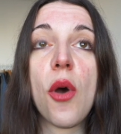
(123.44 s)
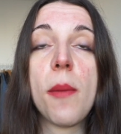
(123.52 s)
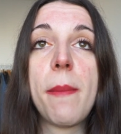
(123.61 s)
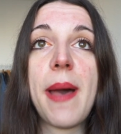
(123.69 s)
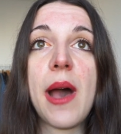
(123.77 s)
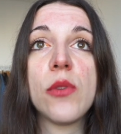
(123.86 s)

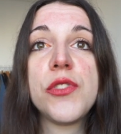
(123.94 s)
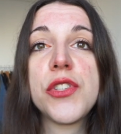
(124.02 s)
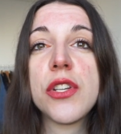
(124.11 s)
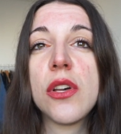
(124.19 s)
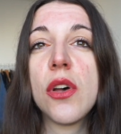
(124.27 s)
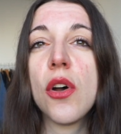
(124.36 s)
about
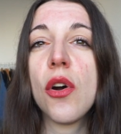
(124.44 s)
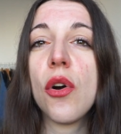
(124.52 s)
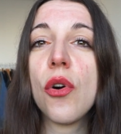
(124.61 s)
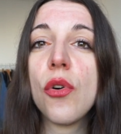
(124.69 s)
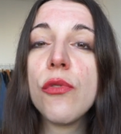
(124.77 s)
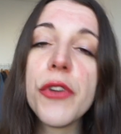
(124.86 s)

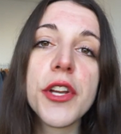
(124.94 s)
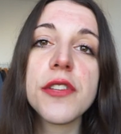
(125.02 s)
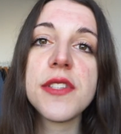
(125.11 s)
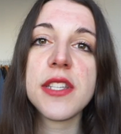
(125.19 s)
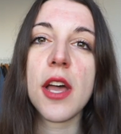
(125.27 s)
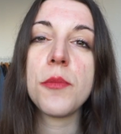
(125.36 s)

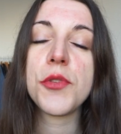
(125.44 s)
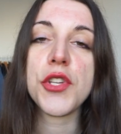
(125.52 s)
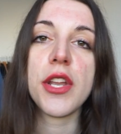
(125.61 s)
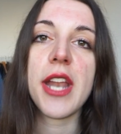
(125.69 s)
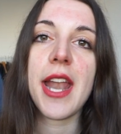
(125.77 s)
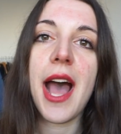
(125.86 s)

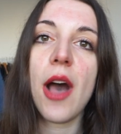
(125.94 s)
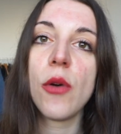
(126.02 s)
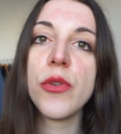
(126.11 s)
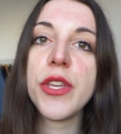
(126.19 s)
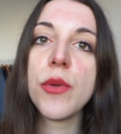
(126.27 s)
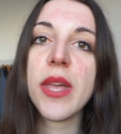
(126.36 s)
overconsumption and
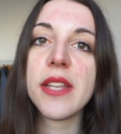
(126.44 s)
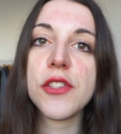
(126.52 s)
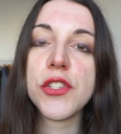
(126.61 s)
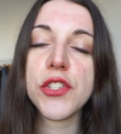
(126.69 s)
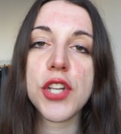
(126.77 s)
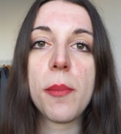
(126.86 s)
how you can
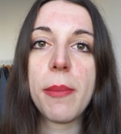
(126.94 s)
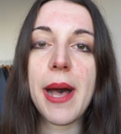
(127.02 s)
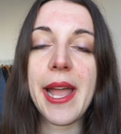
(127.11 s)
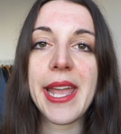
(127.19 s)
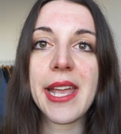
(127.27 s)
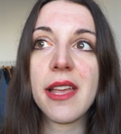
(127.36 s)
stop
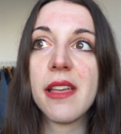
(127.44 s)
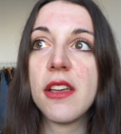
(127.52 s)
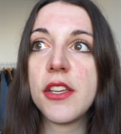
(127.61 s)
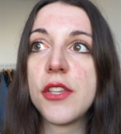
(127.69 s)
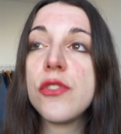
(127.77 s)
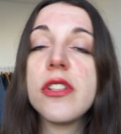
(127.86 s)
buying
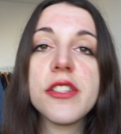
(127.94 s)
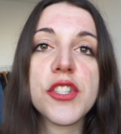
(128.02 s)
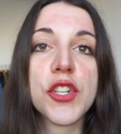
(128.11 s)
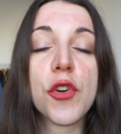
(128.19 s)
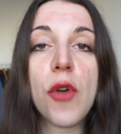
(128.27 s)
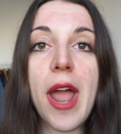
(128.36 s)

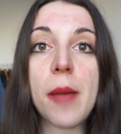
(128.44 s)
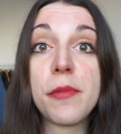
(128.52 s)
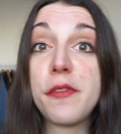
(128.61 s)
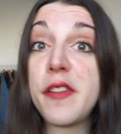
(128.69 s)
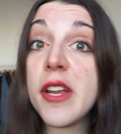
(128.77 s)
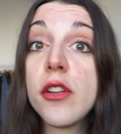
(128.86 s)
useless crap
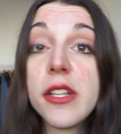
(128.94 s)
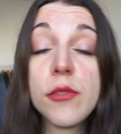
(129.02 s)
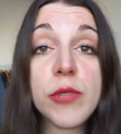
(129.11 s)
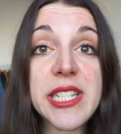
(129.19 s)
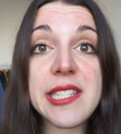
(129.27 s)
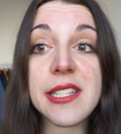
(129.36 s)
fairly
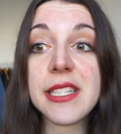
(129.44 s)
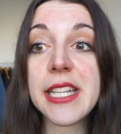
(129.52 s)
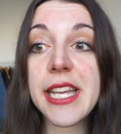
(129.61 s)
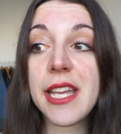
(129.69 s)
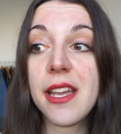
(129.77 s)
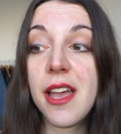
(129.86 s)

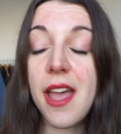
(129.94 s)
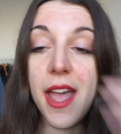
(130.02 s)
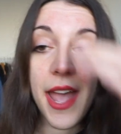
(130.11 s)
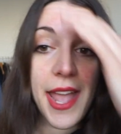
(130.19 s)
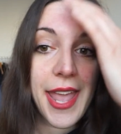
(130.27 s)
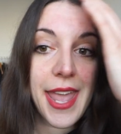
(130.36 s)
recently.
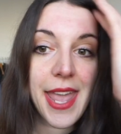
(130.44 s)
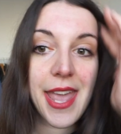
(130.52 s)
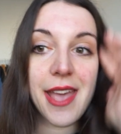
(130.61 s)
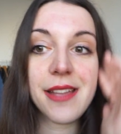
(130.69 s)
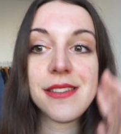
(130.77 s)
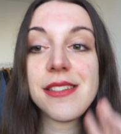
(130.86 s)

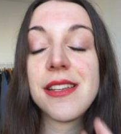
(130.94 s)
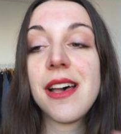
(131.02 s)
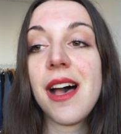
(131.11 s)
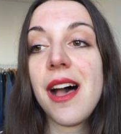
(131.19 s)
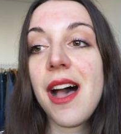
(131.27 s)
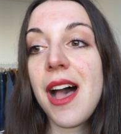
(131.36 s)
And
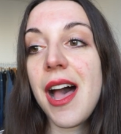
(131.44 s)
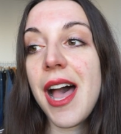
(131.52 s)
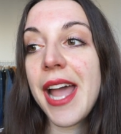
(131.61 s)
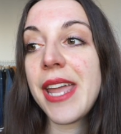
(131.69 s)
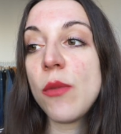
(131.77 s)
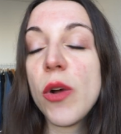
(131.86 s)

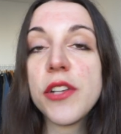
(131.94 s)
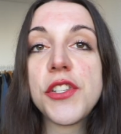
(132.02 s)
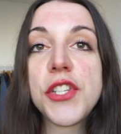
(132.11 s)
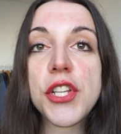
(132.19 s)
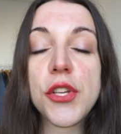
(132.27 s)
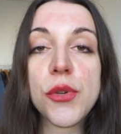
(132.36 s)
I
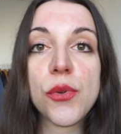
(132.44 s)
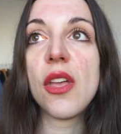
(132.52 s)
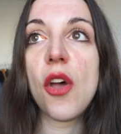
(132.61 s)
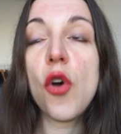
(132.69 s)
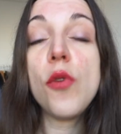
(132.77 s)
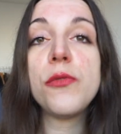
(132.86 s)
want to
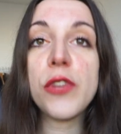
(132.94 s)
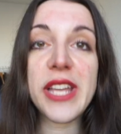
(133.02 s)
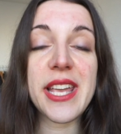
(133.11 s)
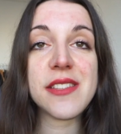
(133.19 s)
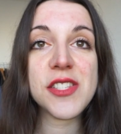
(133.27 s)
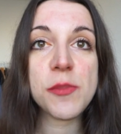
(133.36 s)

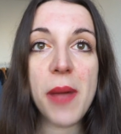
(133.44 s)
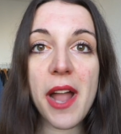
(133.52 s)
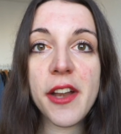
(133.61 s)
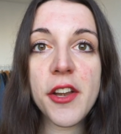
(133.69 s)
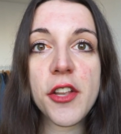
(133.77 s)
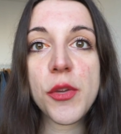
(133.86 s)
hopefully
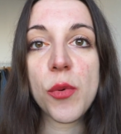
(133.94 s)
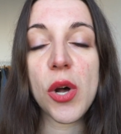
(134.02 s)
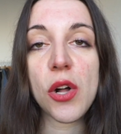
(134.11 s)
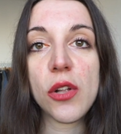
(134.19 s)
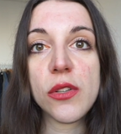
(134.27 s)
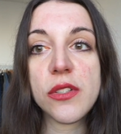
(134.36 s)
inspire you
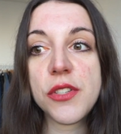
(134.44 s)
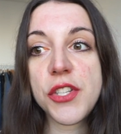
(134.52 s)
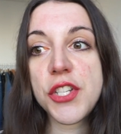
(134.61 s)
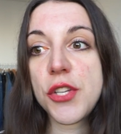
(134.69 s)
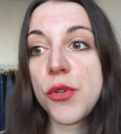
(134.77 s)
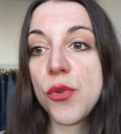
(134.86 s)
all
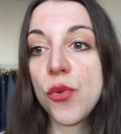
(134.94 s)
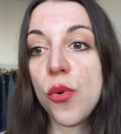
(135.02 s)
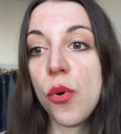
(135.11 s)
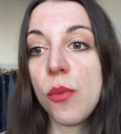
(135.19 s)
to